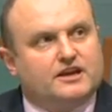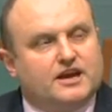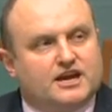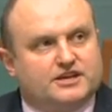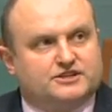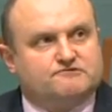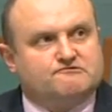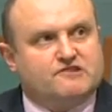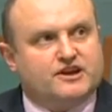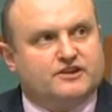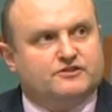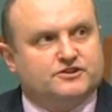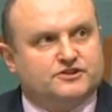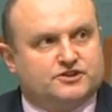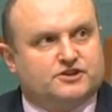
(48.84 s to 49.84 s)
has a rare
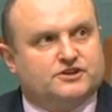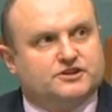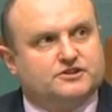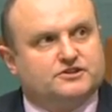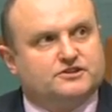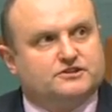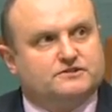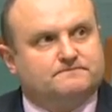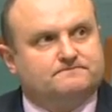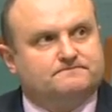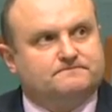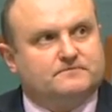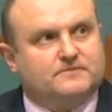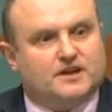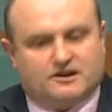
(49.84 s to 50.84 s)
disease,
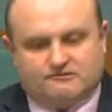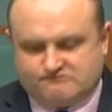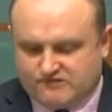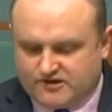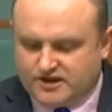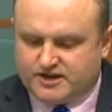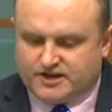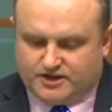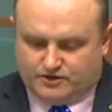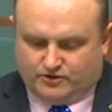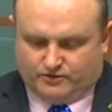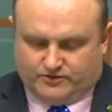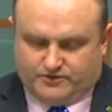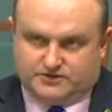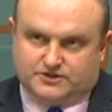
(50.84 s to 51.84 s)
a rare
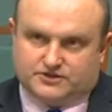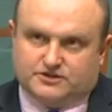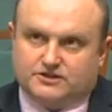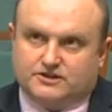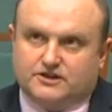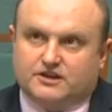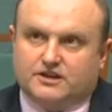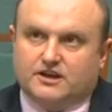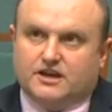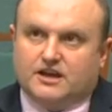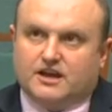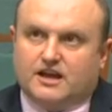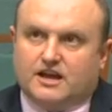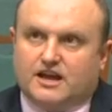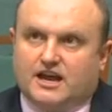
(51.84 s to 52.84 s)
illness.
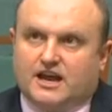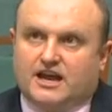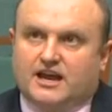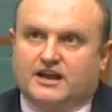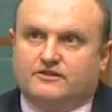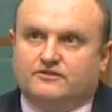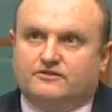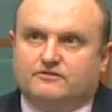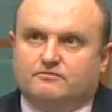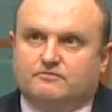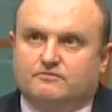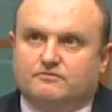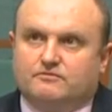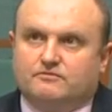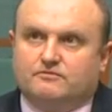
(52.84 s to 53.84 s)
And
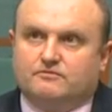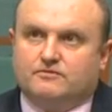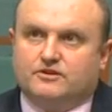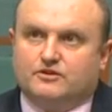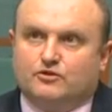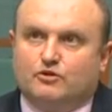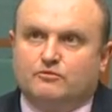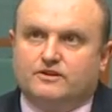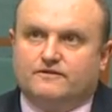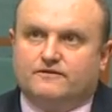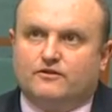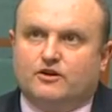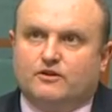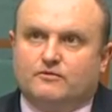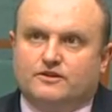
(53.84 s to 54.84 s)
you normally
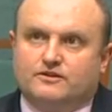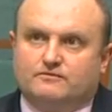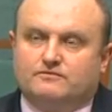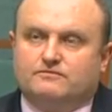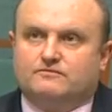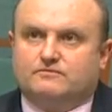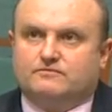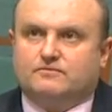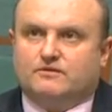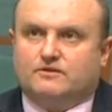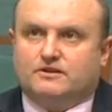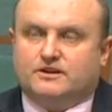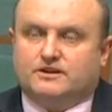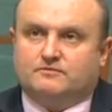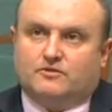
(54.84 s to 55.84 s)
find, when it,
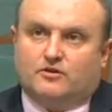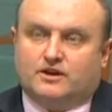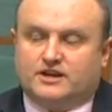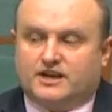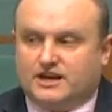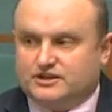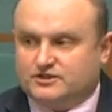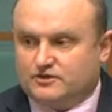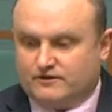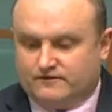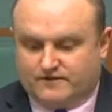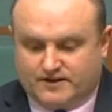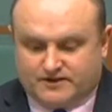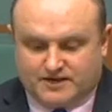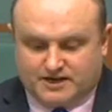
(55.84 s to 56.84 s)
in my case, I
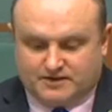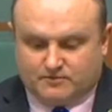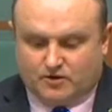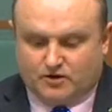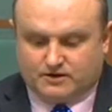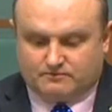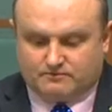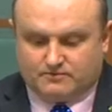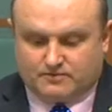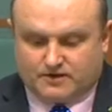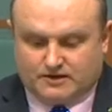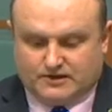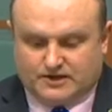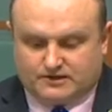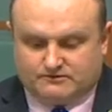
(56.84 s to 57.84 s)
found that in my
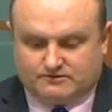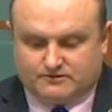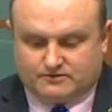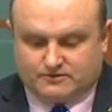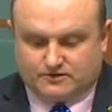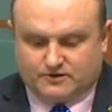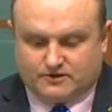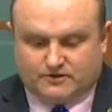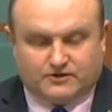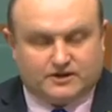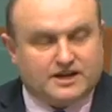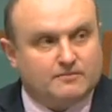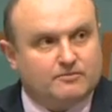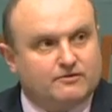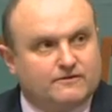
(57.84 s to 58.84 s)
electorate on a
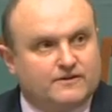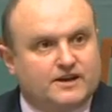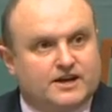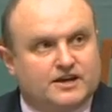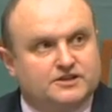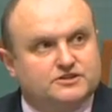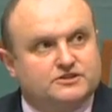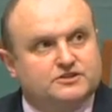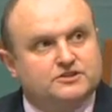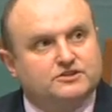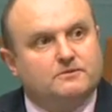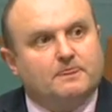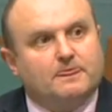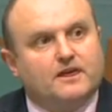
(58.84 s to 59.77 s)
couple of occasions,